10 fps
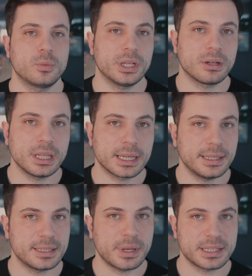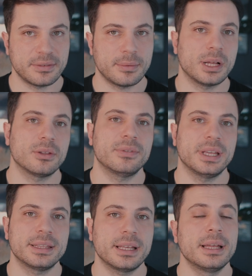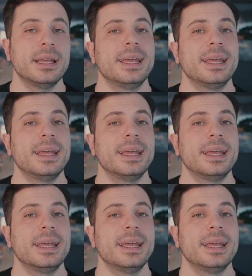we collect these massive amount of data